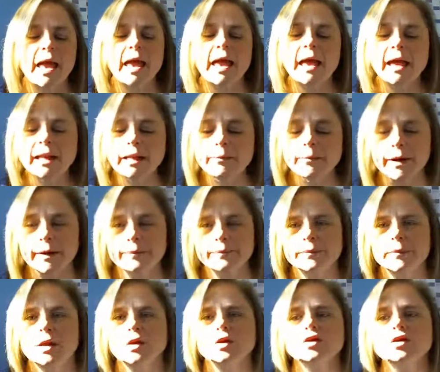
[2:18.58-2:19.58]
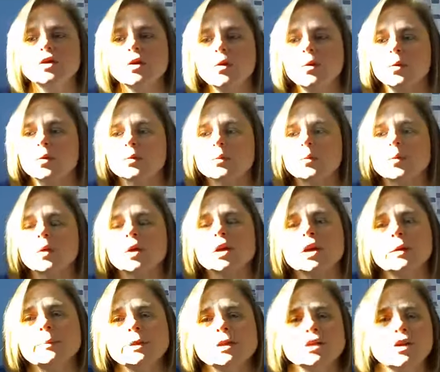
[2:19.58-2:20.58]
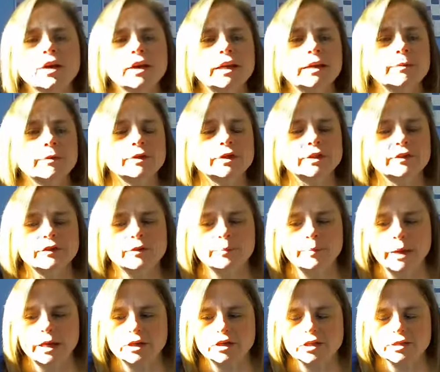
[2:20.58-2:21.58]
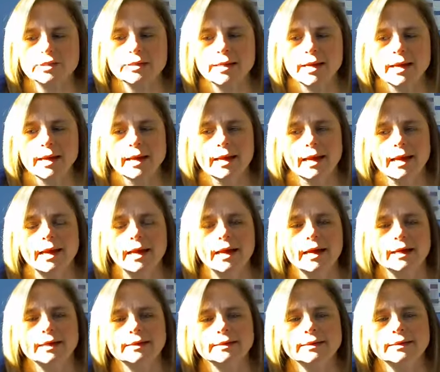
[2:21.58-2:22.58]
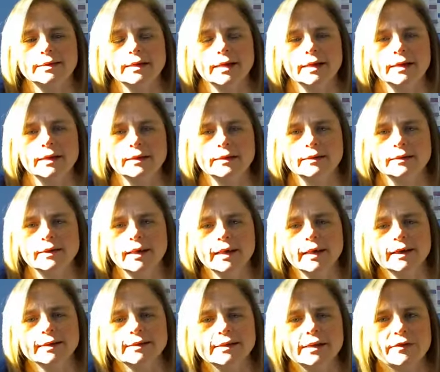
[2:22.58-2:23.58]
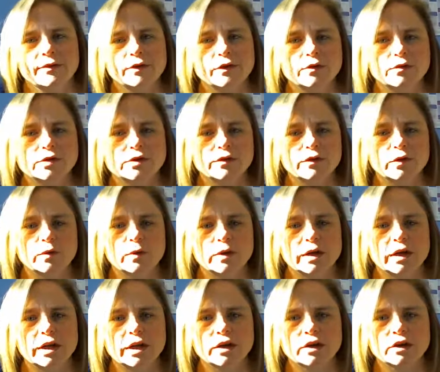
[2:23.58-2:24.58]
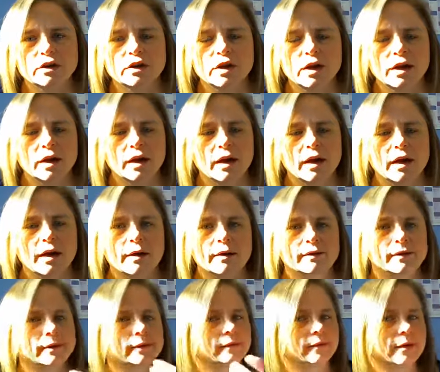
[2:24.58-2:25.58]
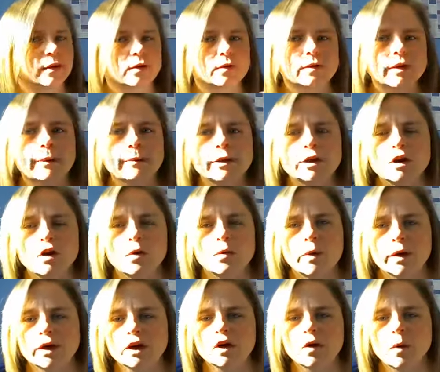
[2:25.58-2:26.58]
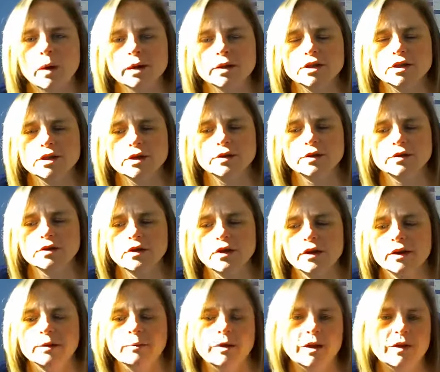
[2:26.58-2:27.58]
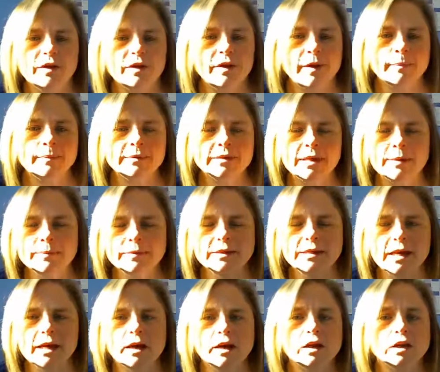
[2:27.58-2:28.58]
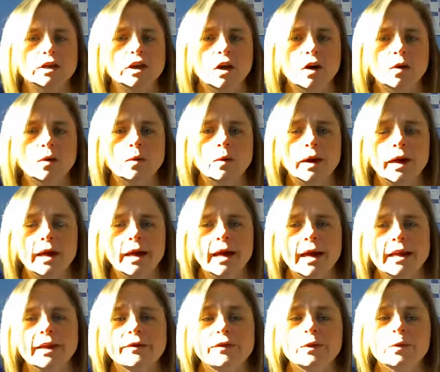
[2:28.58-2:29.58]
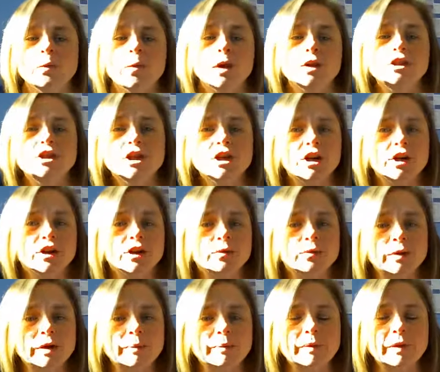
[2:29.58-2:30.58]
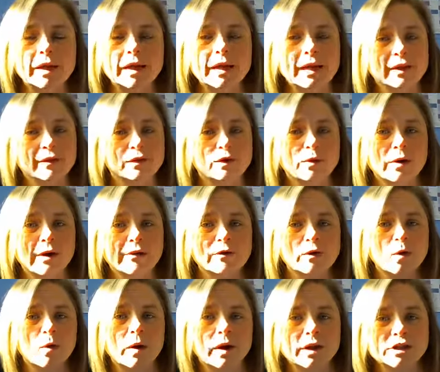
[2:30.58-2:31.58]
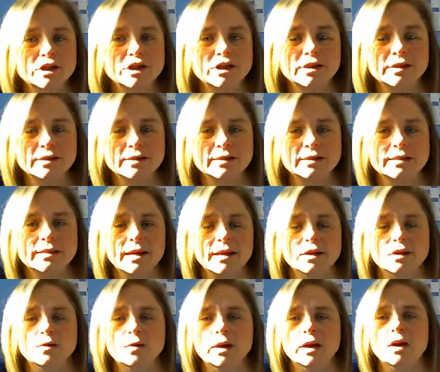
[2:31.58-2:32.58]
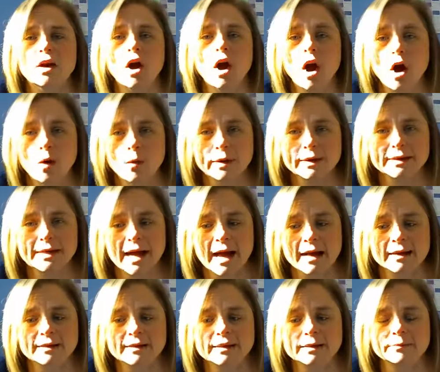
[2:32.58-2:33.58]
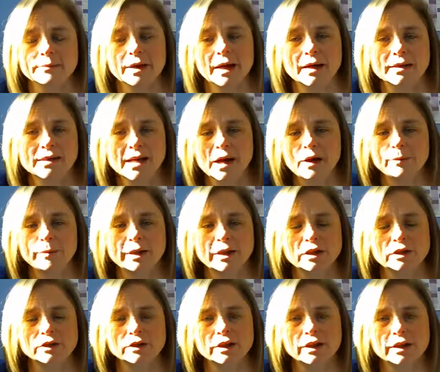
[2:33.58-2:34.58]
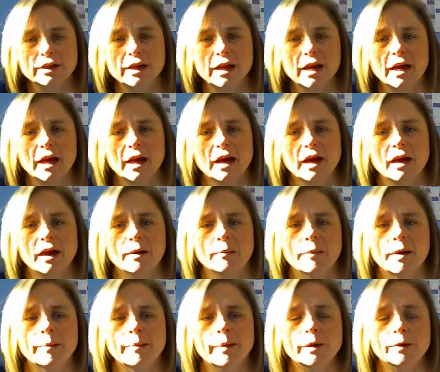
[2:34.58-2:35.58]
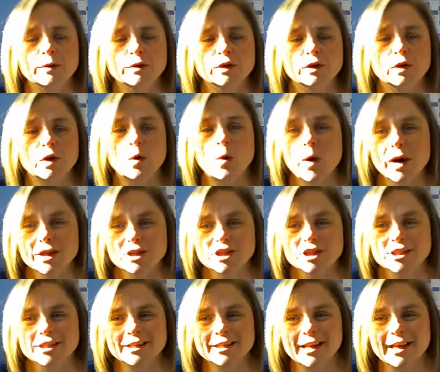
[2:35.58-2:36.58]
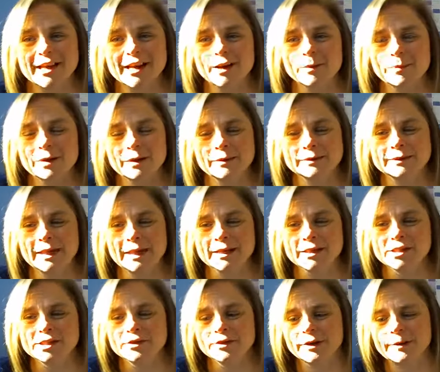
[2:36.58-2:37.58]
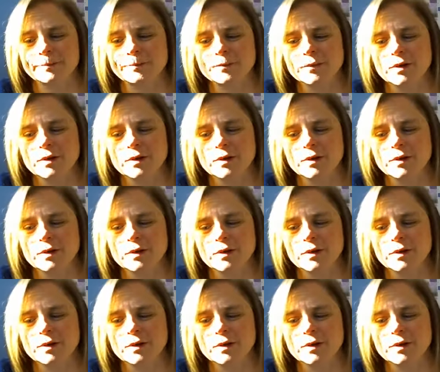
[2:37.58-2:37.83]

Anyway, so we're going to be talking about the different pages. And like I said, for those of you here, let me know what your questions are. Give me a thumbs up, say hello. And if you're watching on the replay, if you have questions, you can always ask them because I'll be alerted about your question and I'll be able to answer it.